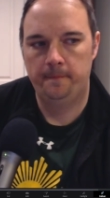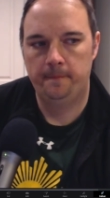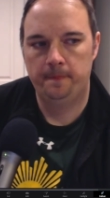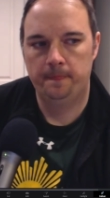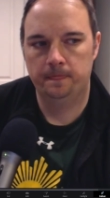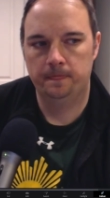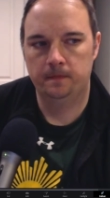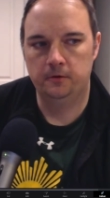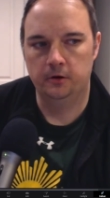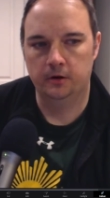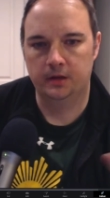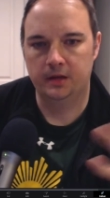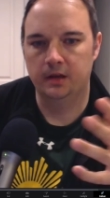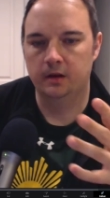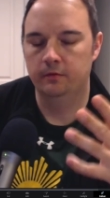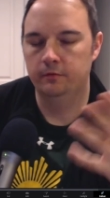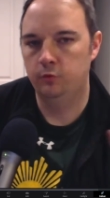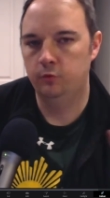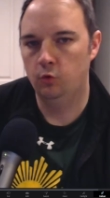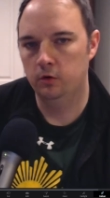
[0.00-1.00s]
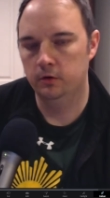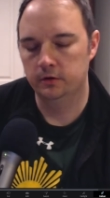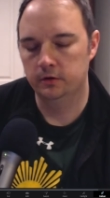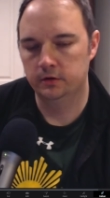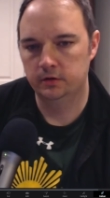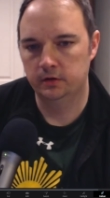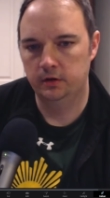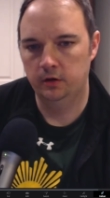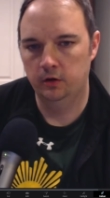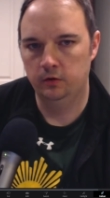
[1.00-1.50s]
I can't afford to
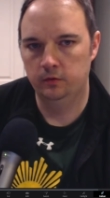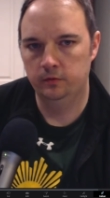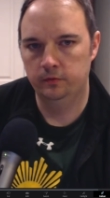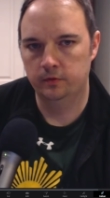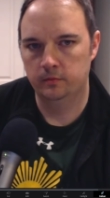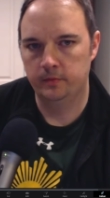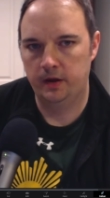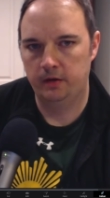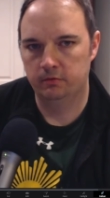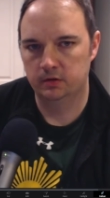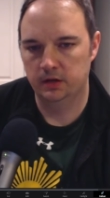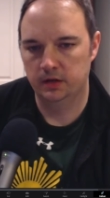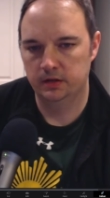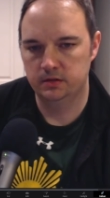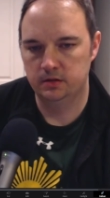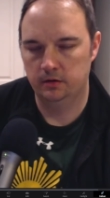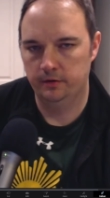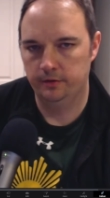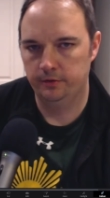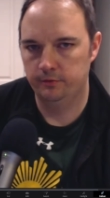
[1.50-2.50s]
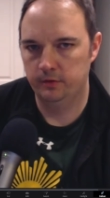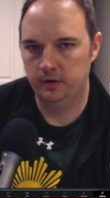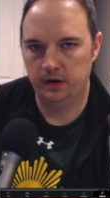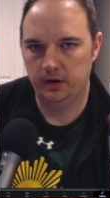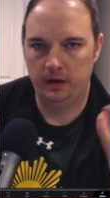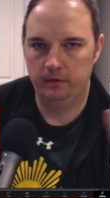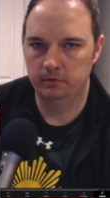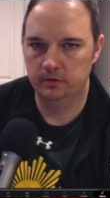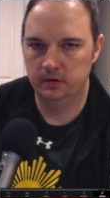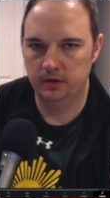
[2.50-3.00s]
go from advertising on 3 to
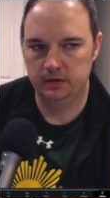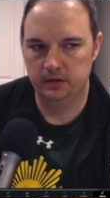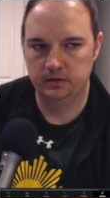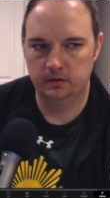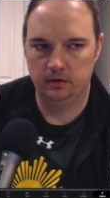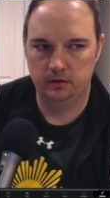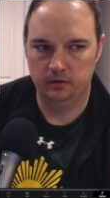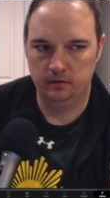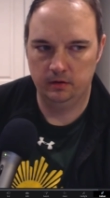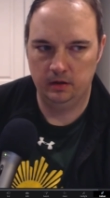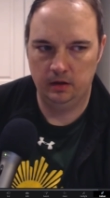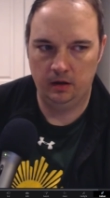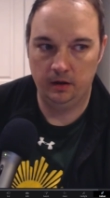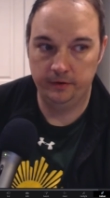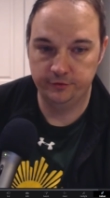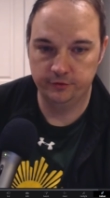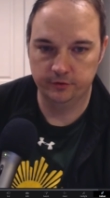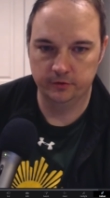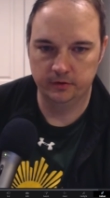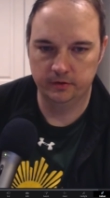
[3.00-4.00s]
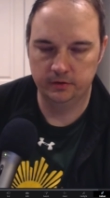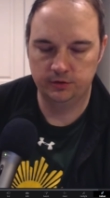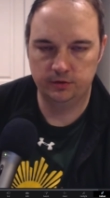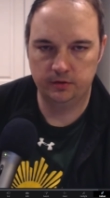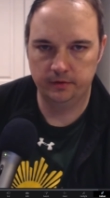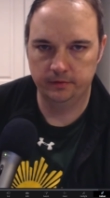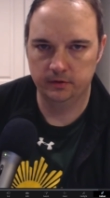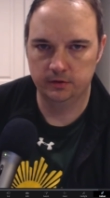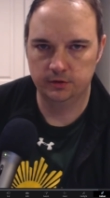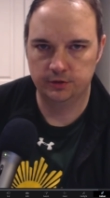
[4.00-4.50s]
advertising on 100
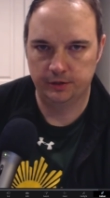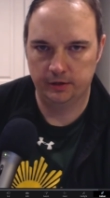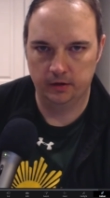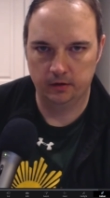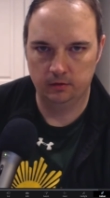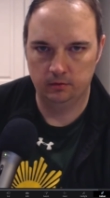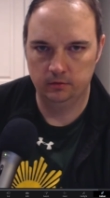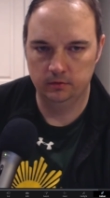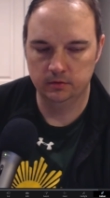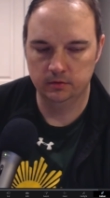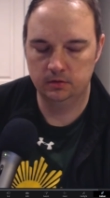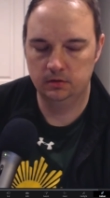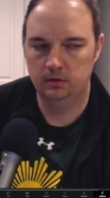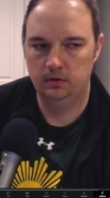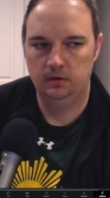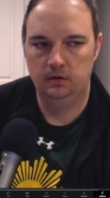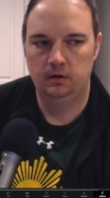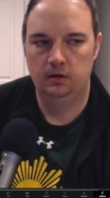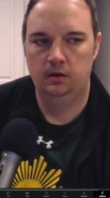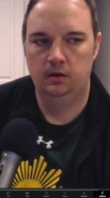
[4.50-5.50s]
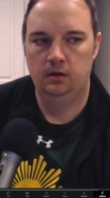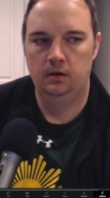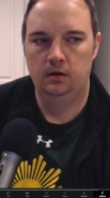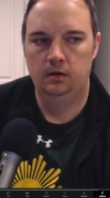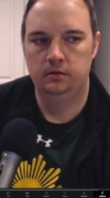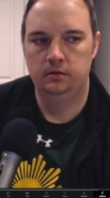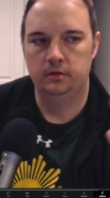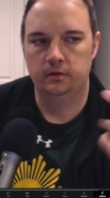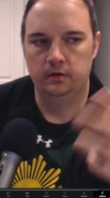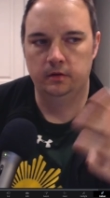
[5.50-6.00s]
different channels. So
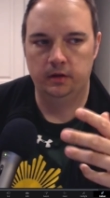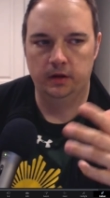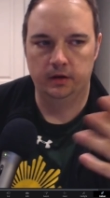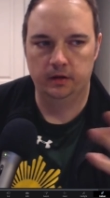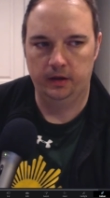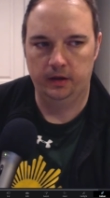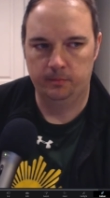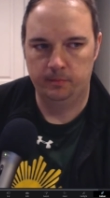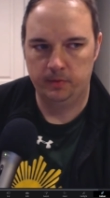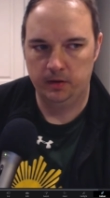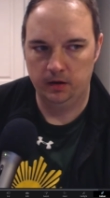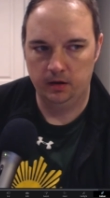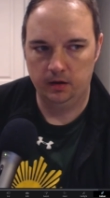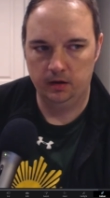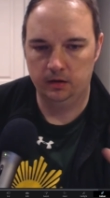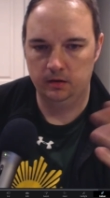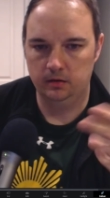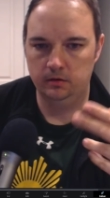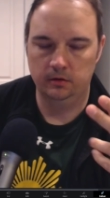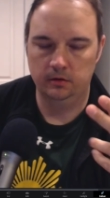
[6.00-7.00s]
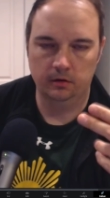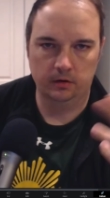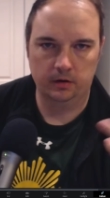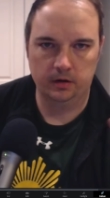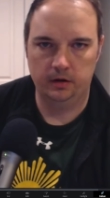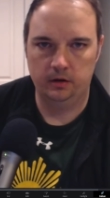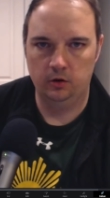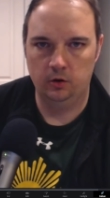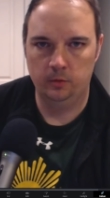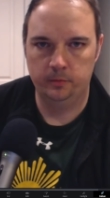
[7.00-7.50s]
then you had to like pick and, kind of
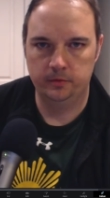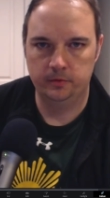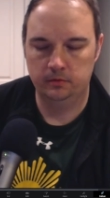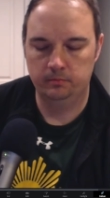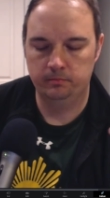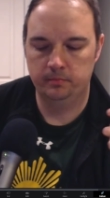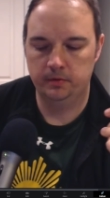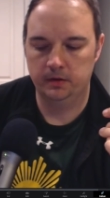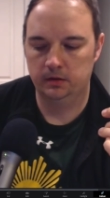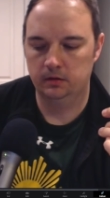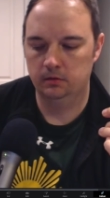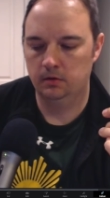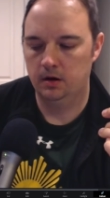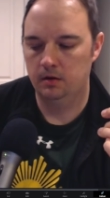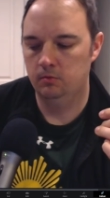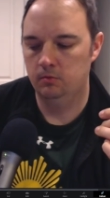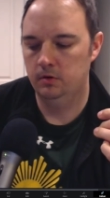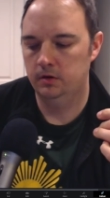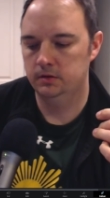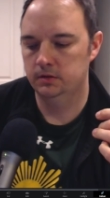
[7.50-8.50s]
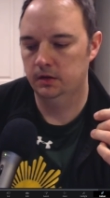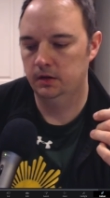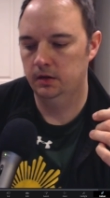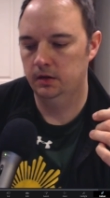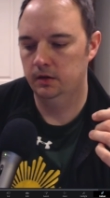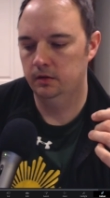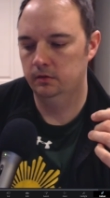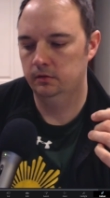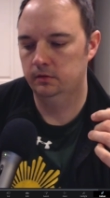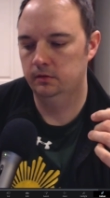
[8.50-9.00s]
hope you pick the right ones, I
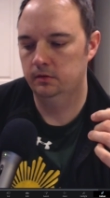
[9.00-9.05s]
guess.